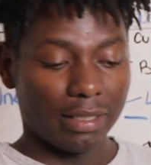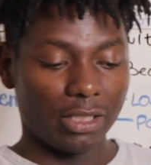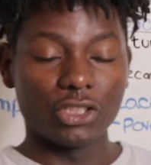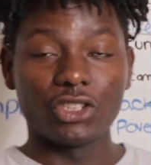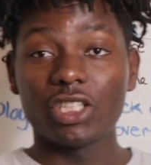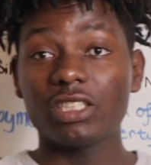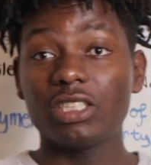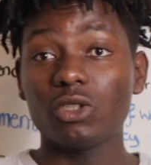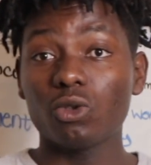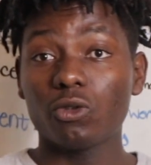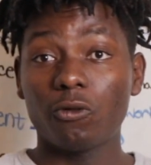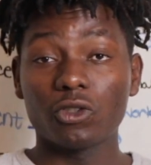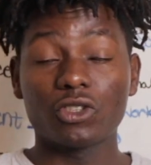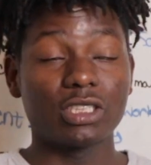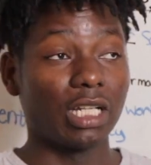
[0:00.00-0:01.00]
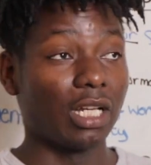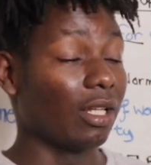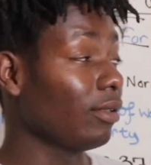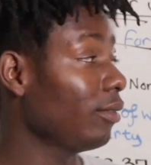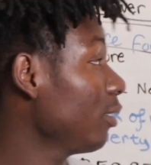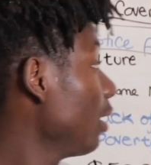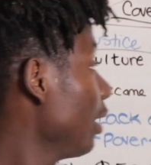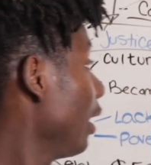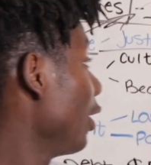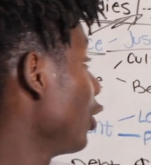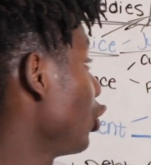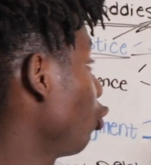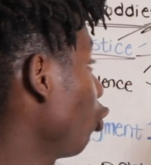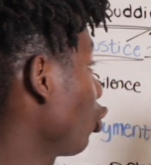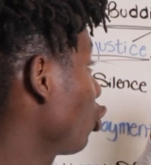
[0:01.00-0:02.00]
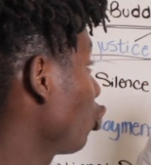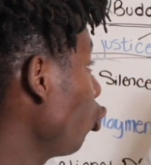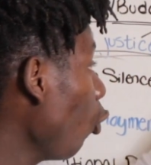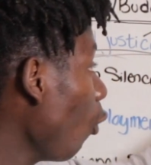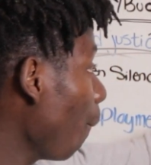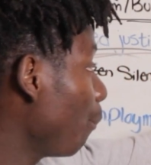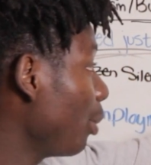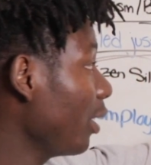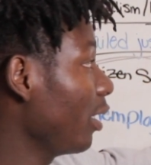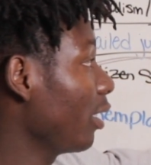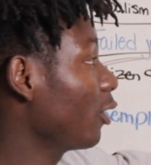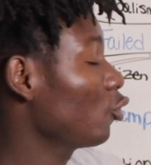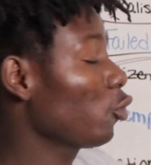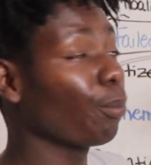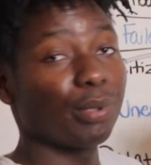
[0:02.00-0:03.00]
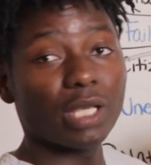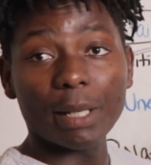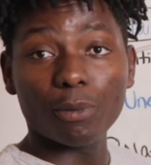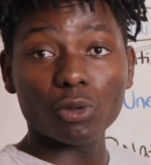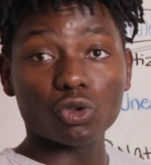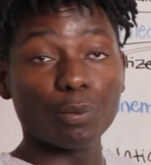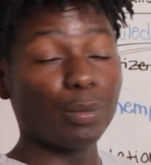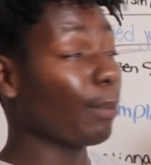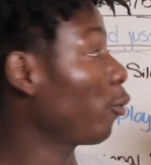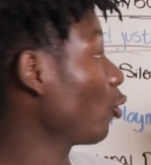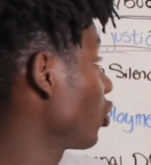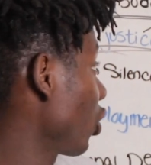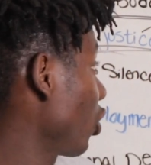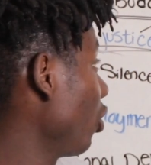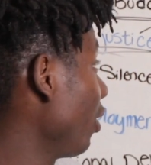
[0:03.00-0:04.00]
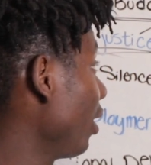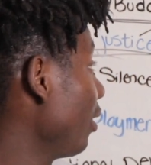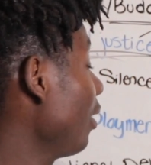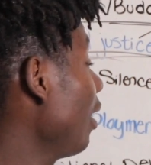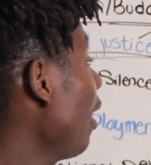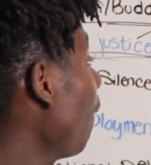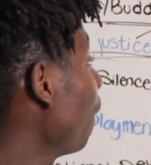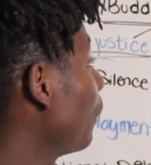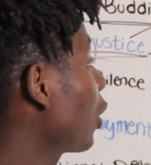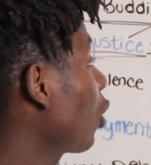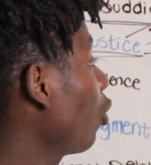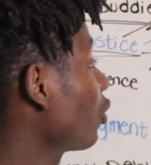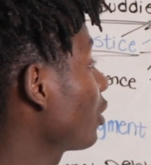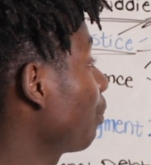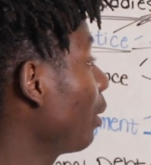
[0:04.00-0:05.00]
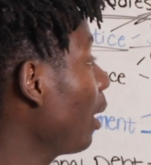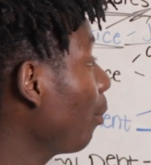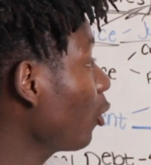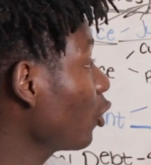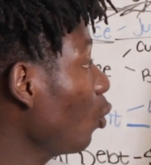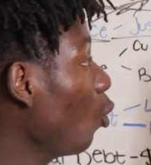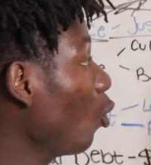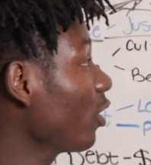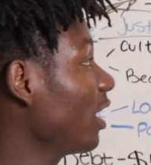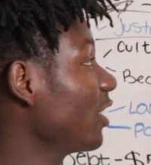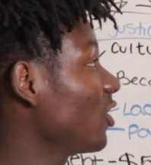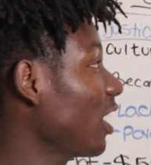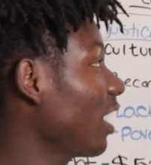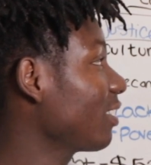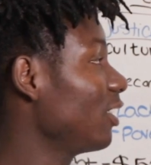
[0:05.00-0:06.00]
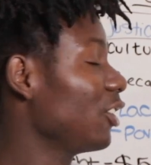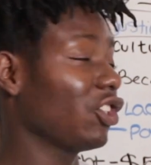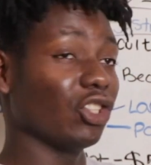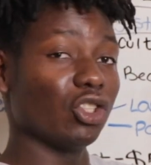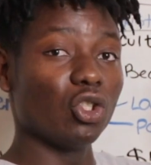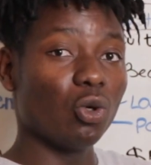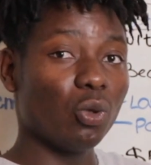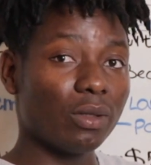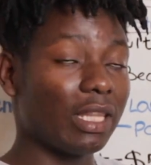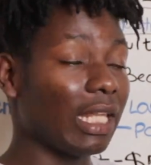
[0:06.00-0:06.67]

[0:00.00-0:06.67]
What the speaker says: The justice was for sale. She was too big to be able to be prosecuted because people who were in the justice, she knew